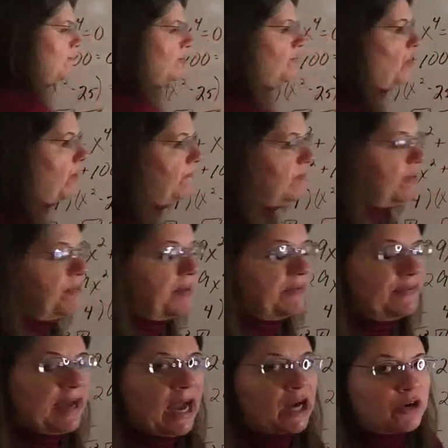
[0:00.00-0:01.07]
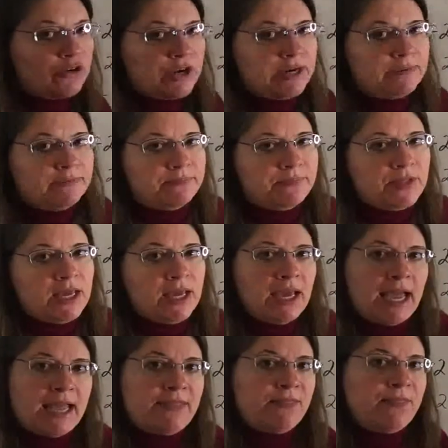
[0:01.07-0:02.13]
to solve this by factoring.
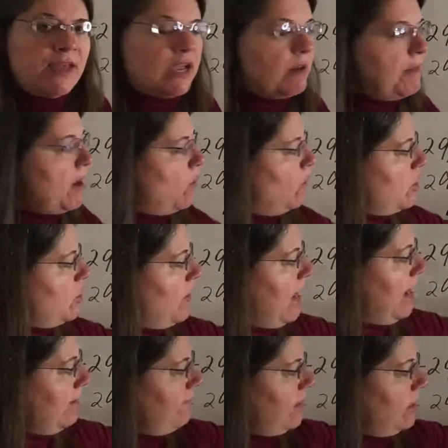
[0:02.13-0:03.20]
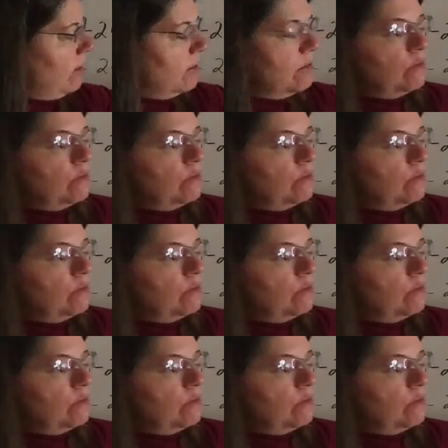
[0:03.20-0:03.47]
And think about what you have here.